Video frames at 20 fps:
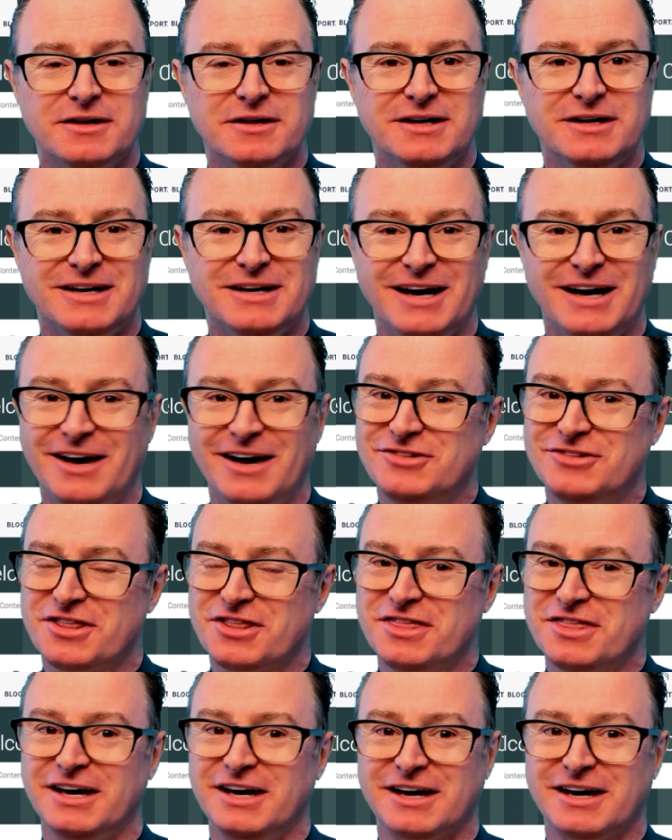I have to
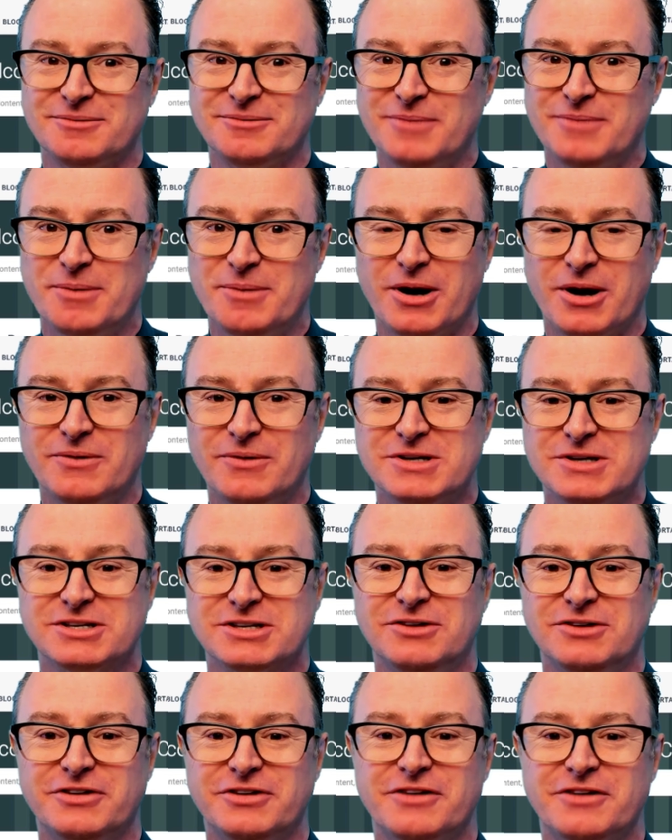think. My brain wants to
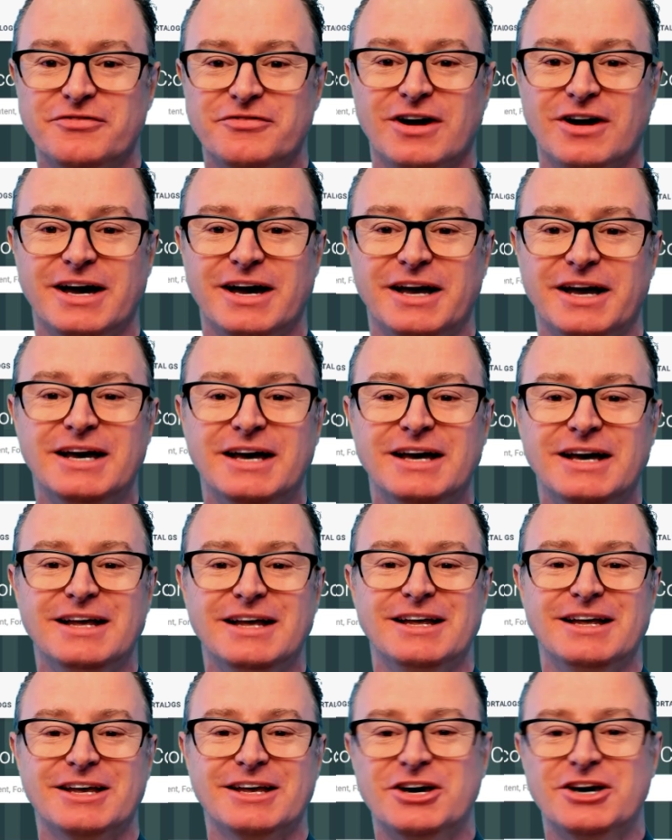go very far ahead.
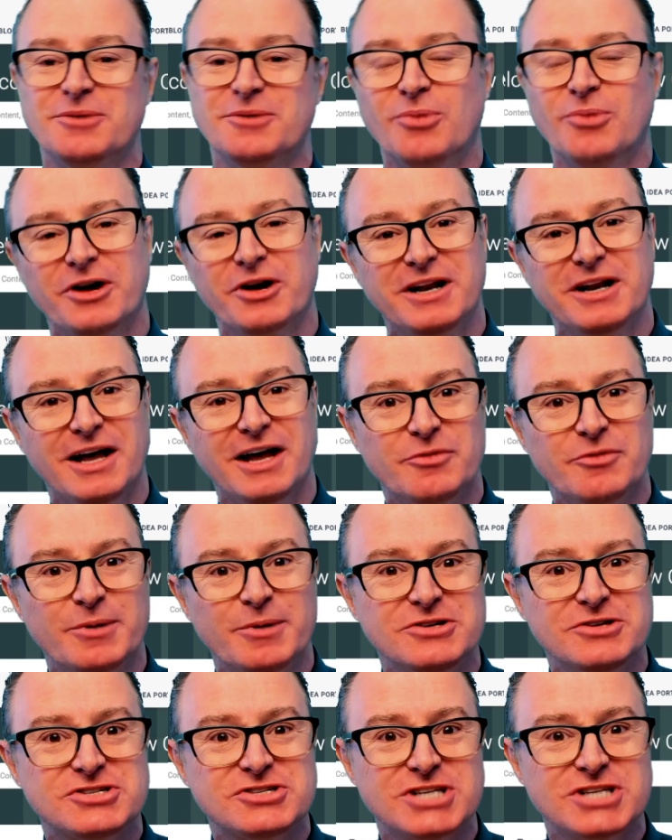Good morning to
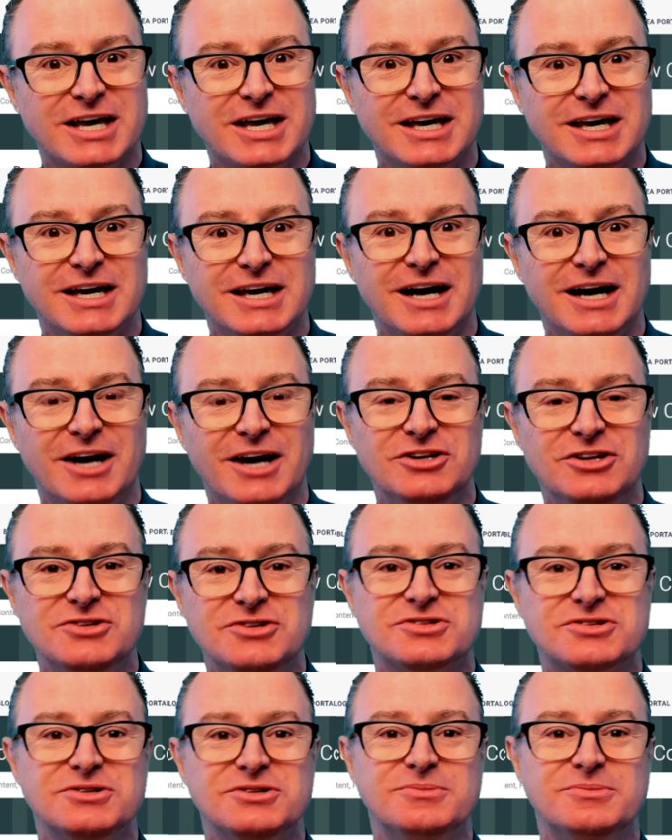everybody who's checking in on
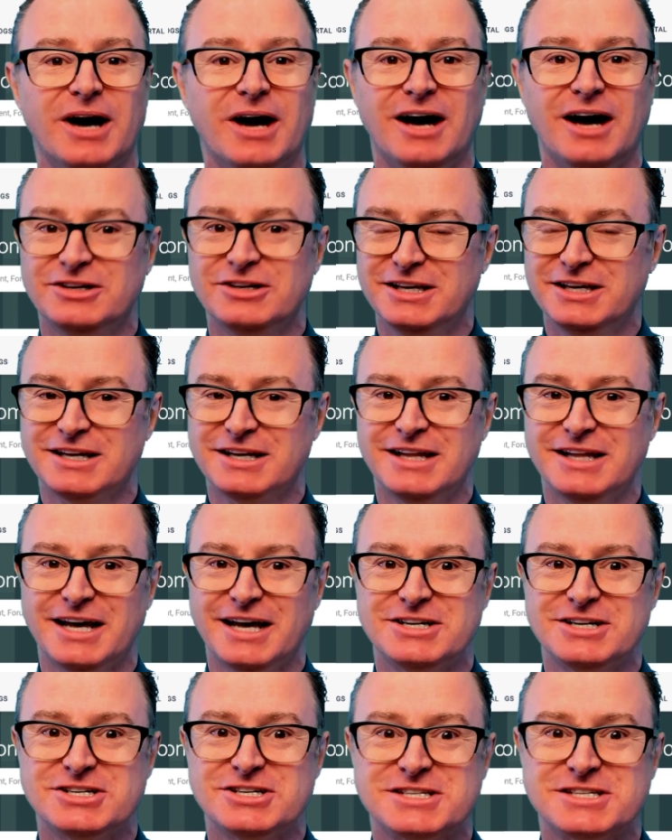YouTube. I'll get to that
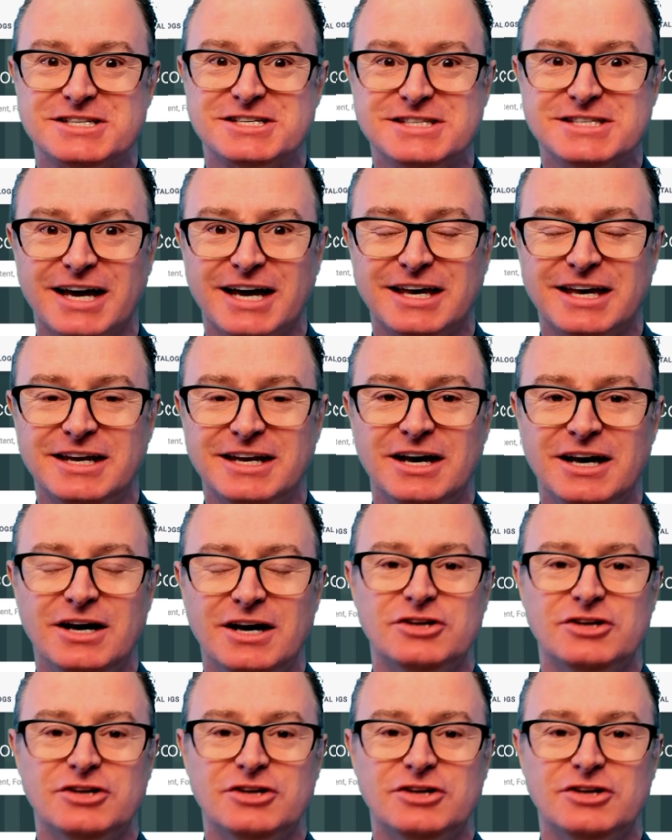in just a second.